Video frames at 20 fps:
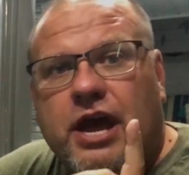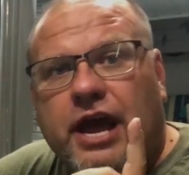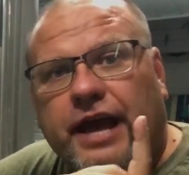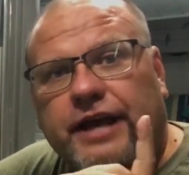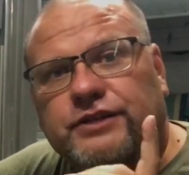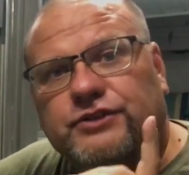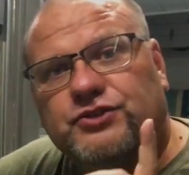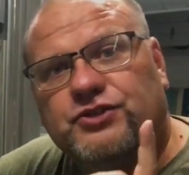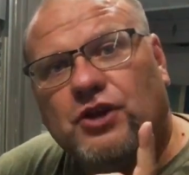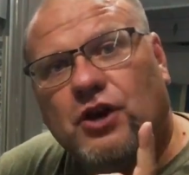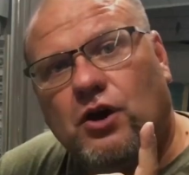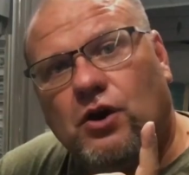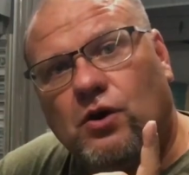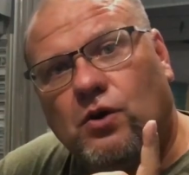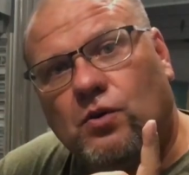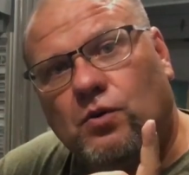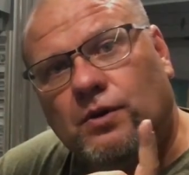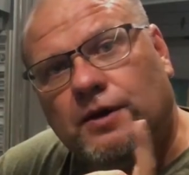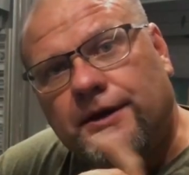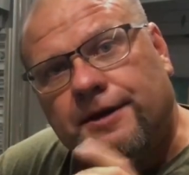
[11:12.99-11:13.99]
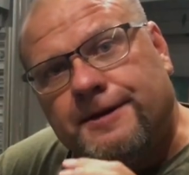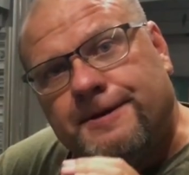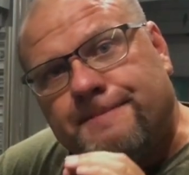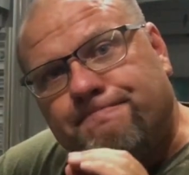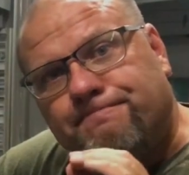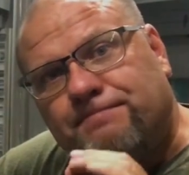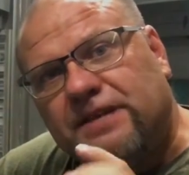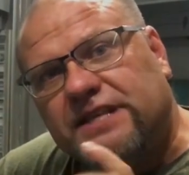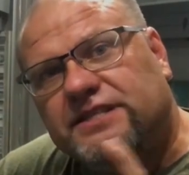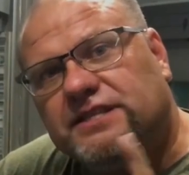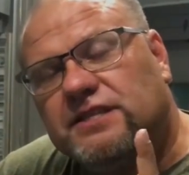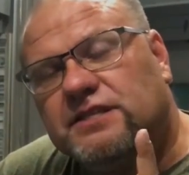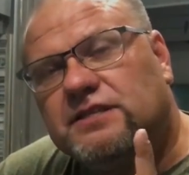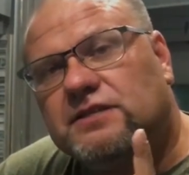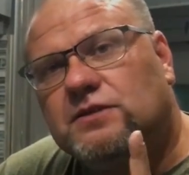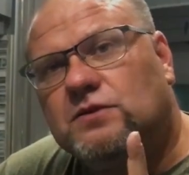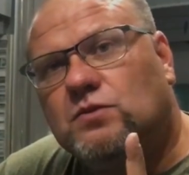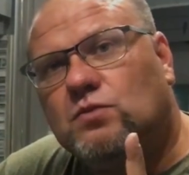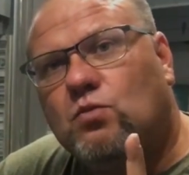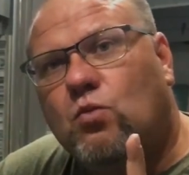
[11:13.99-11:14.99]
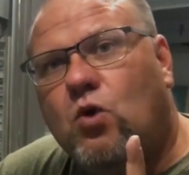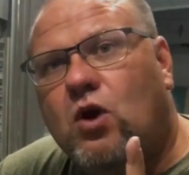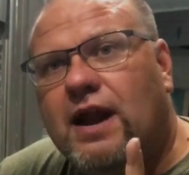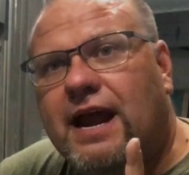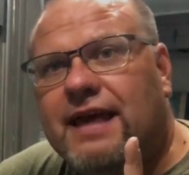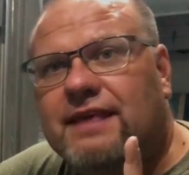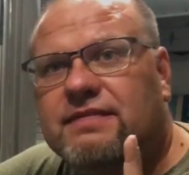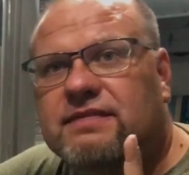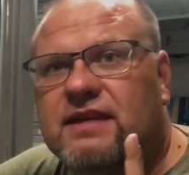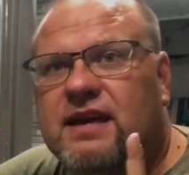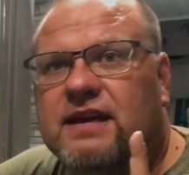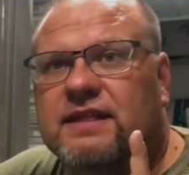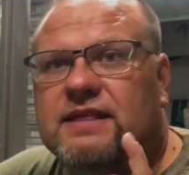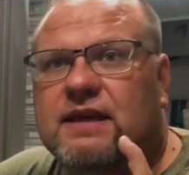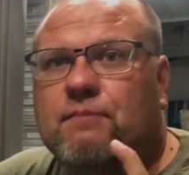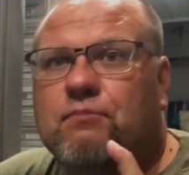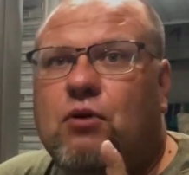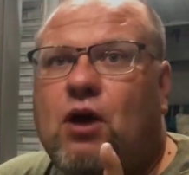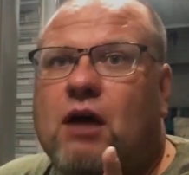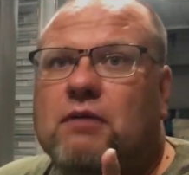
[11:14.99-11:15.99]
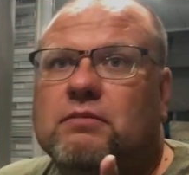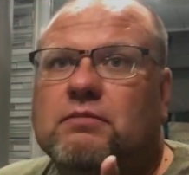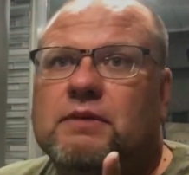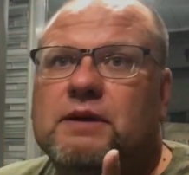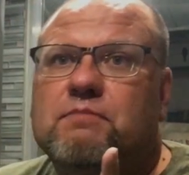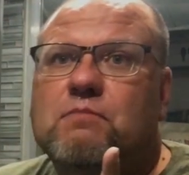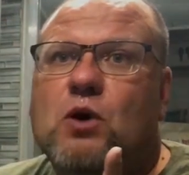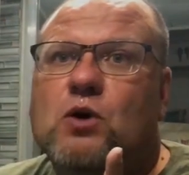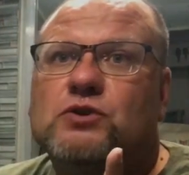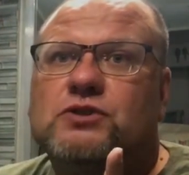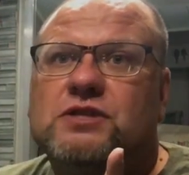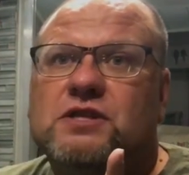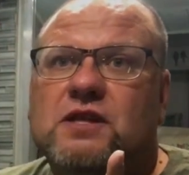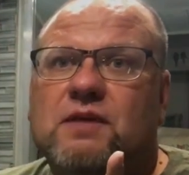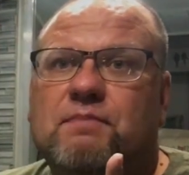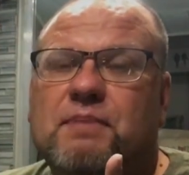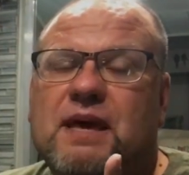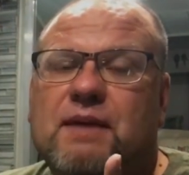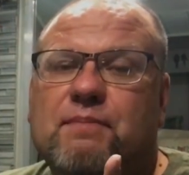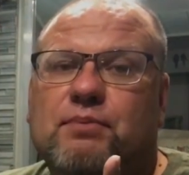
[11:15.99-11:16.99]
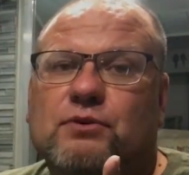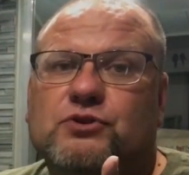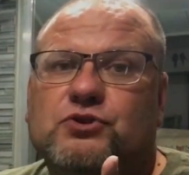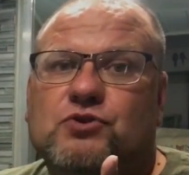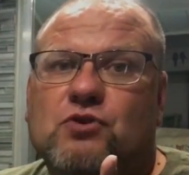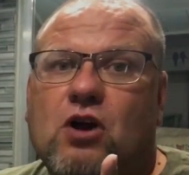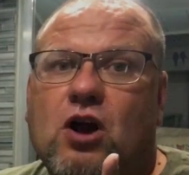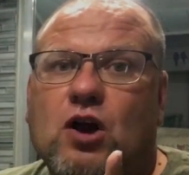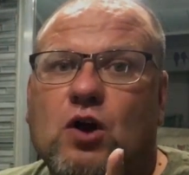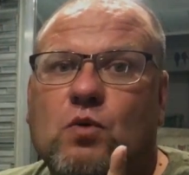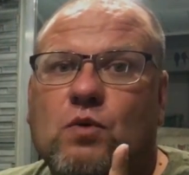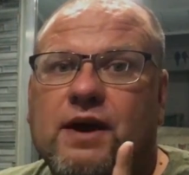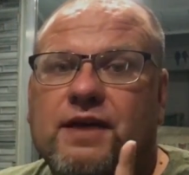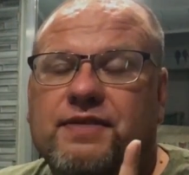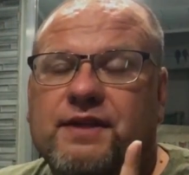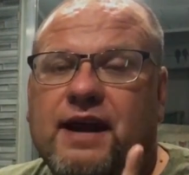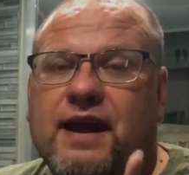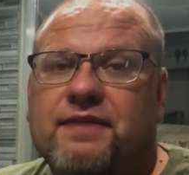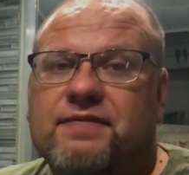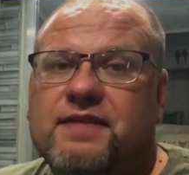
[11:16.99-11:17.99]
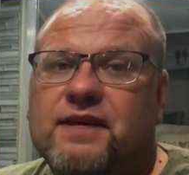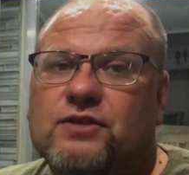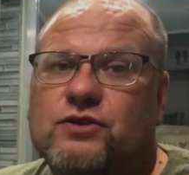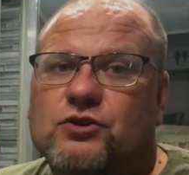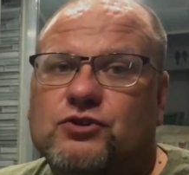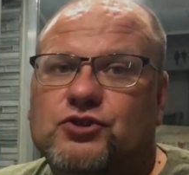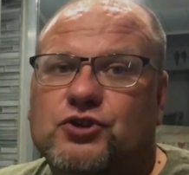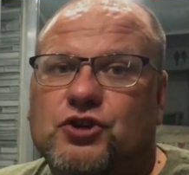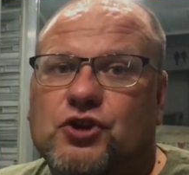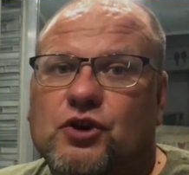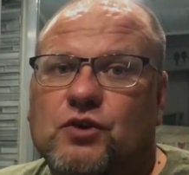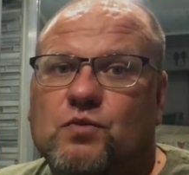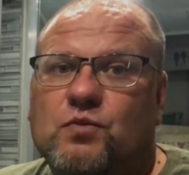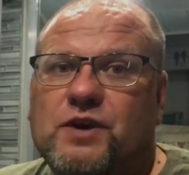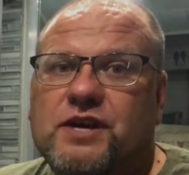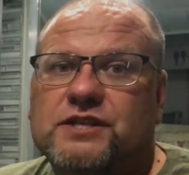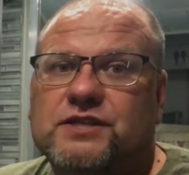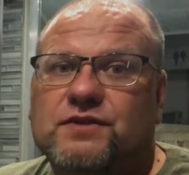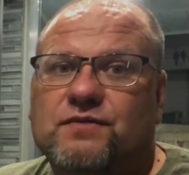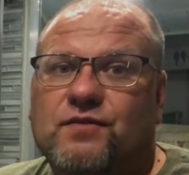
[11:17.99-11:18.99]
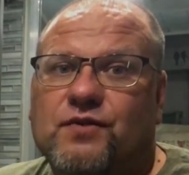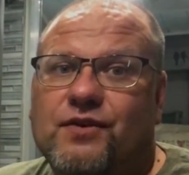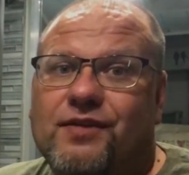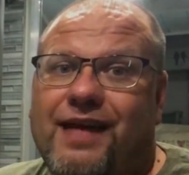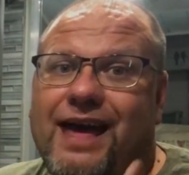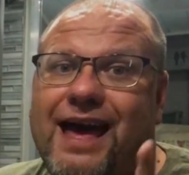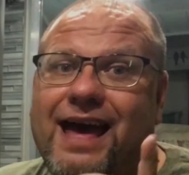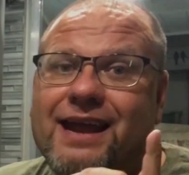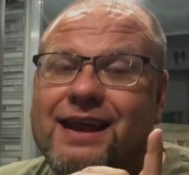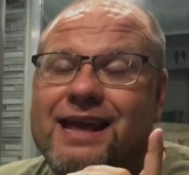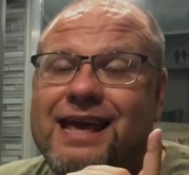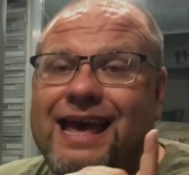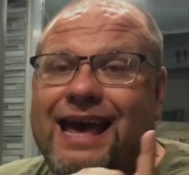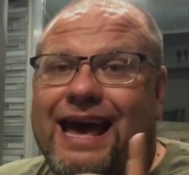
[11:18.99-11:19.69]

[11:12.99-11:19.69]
And so this is the one I think that probably most of the people struggle with, and I think there's a good reason for that.